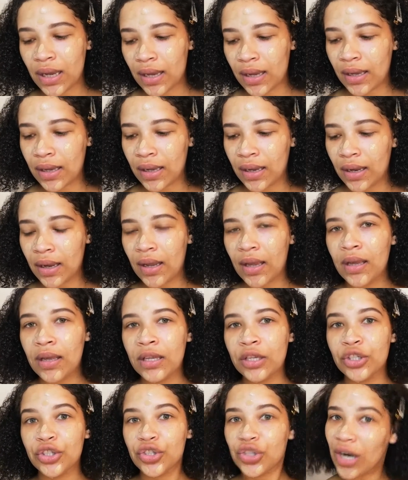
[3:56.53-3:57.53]
a
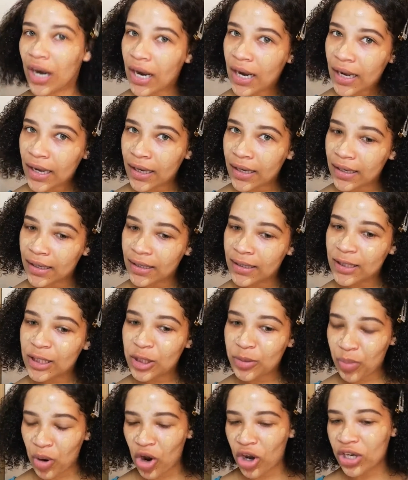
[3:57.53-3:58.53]
dry
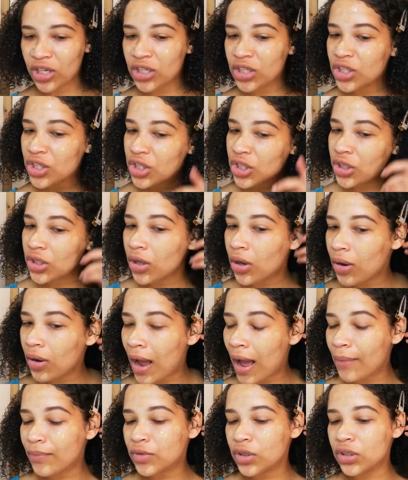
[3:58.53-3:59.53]
sponge, so
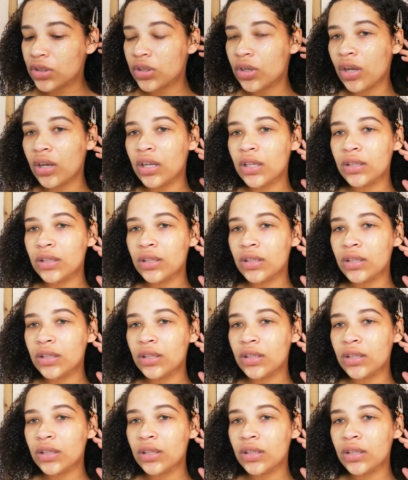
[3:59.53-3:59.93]
I'm just gonna